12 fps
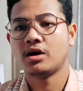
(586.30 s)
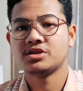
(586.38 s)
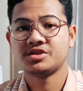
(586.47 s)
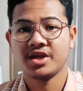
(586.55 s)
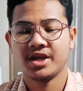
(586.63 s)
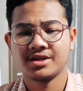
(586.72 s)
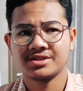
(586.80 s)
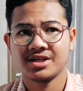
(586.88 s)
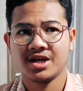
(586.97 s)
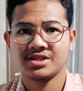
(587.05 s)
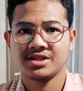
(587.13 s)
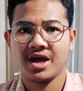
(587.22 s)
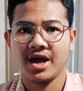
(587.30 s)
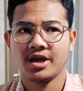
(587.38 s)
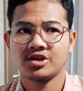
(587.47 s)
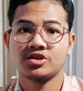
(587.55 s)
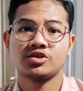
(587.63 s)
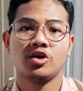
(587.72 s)
things, as
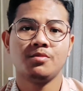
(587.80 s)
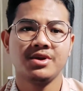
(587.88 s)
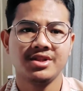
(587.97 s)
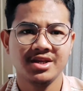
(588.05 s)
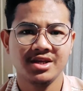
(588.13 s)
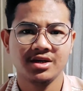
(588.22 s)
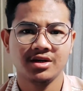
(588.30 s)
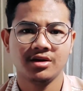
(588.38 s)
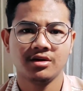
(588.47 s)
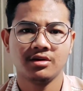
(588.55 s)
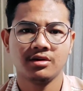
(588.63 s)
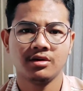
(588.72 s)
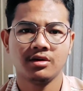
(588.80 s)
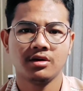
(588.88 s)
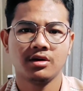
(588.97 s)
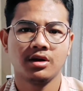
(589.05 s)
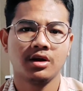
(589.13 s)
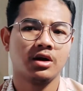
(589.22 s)
like social media,
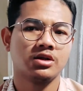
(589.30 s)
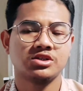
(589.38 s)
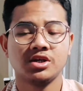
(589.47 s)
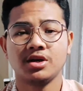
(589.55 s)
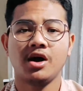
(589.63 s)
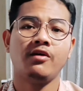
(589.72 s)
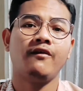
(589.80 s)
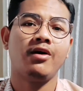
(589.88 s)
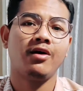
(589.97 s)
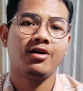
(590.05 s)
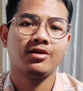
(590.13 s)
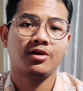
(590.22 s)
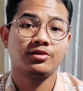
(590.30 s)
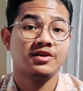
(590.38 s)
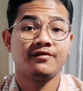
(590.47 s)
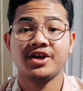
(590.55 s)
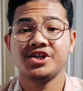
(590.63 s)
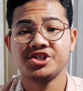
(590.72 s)
turn off all
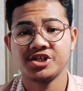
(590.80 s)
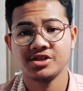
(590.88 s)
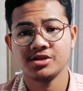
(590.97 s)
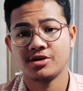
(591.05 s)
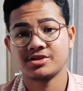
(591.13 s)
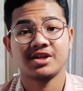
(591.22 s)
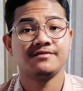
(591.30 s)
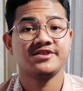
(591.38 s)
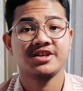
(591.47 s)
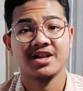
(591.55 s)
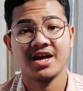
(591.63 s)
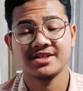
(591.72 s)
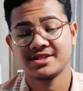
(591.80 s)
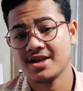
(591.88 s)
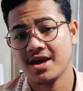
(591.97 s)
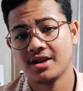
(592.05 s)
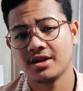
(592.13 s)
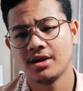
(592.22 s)
notification or something like
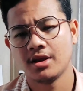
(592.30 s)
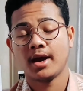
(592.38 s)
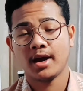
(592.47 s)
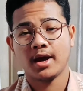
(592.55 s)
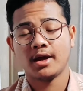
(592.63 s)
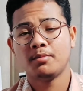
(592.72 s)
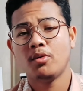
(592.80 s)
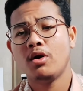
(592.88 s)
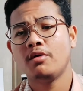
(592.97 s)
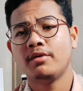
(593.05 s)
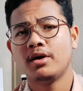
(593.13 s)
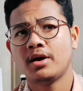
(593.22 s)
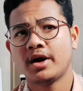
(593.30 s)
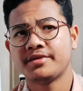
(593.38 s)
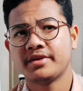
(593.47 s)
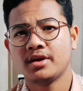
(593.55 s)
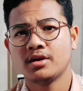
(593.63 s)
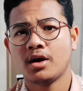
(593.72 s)
that. And moreover, I
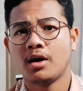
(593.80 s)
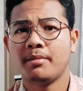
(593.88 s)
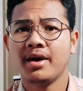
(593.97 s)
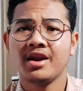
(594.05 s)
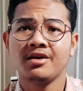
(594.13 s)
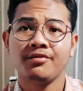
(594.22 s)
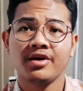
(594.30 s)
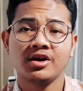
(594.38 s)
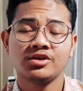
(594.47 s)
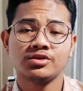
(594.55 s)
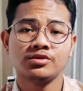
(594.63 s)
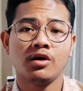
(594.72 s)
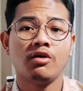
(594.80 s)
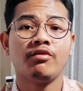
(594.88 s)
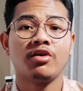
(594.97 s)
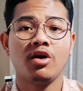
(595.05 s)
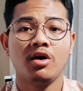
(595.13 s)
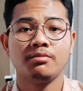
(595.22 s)
think a better way to
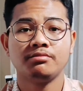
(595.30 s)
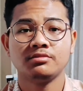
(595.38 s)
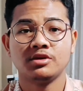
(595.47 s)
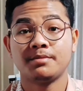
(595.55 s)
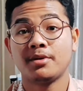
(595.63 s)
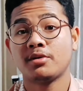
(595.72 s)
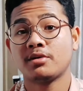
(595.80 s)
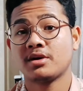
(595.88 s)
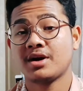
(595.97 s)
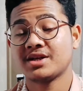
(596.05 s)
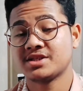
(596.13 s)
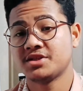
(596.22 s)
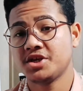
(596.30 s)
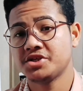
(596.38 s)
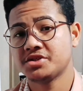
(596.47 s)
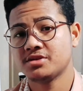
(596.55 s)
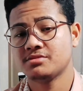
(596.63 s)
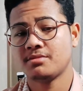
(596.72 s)
overcome the
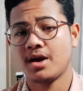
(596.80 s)
procrastination